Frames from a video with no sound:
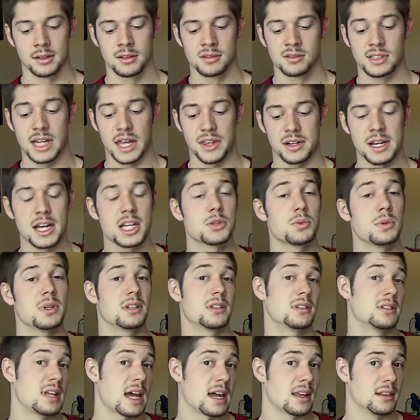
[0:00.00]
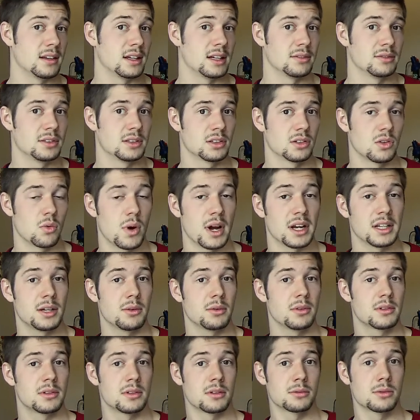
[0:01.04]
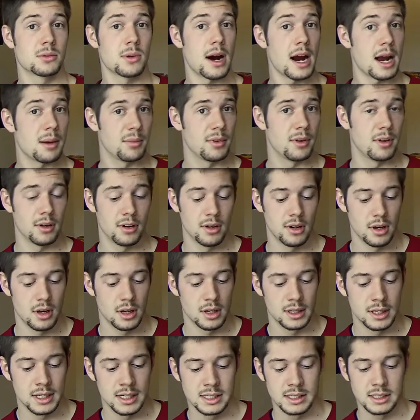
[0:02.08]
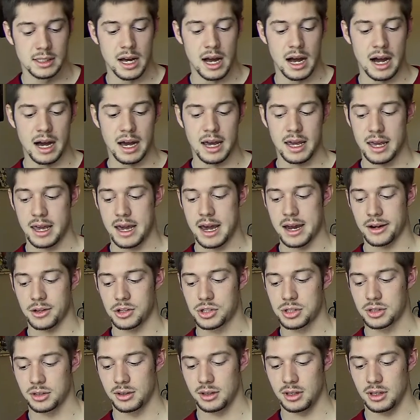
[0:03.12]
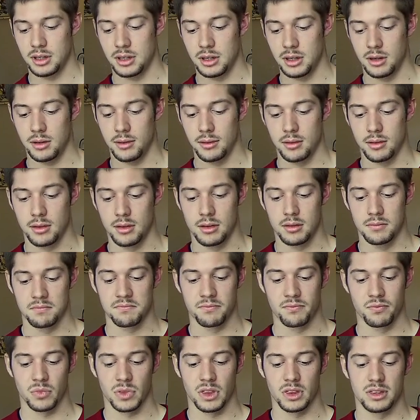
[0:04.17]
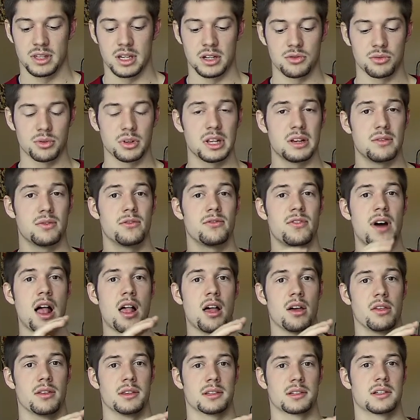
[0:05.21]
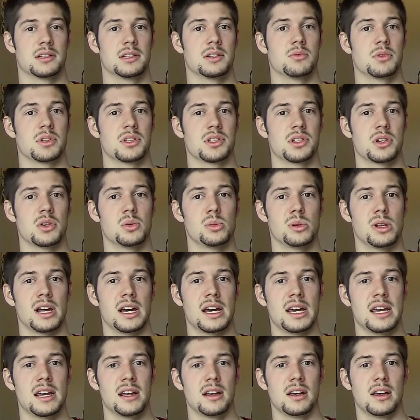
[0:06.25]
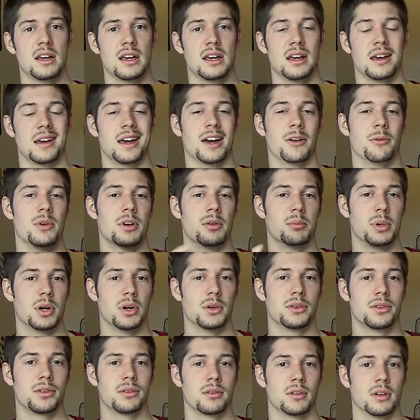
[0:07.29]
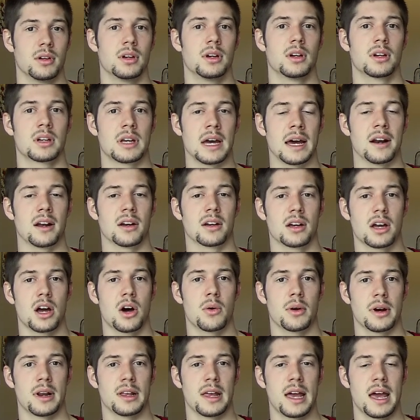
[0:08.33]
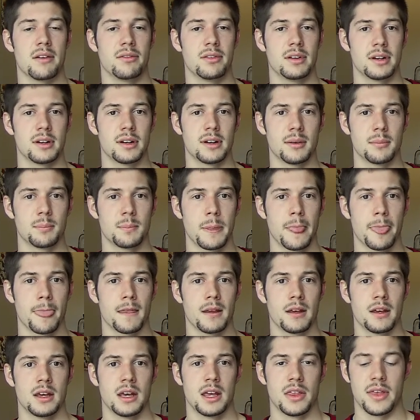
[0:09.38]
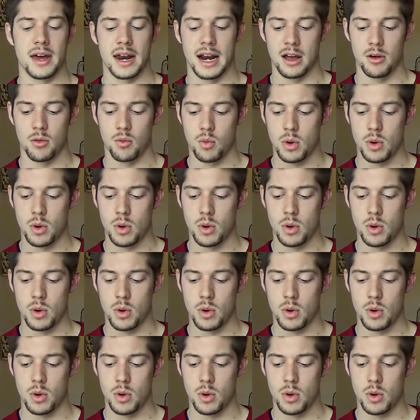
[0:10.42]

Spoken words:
Now the next week, deadlifts, the one I did with a subscriber, I actually didn't really follow this because it was so light and we were both kind of going heavier that I